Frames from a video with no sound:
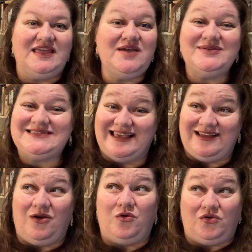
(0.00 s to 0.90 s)
He was like
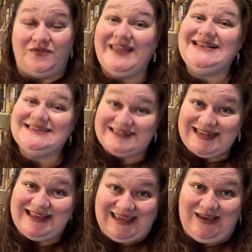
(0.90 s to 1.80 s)
old, like
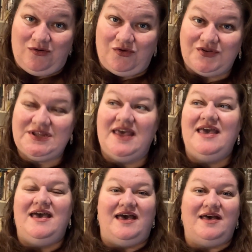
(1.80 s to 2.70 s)
stinking old,
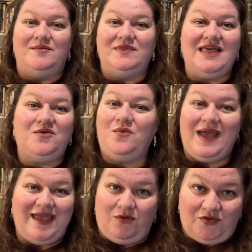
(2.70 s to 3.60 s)
like
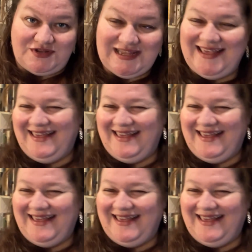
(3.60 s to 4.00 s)
way old.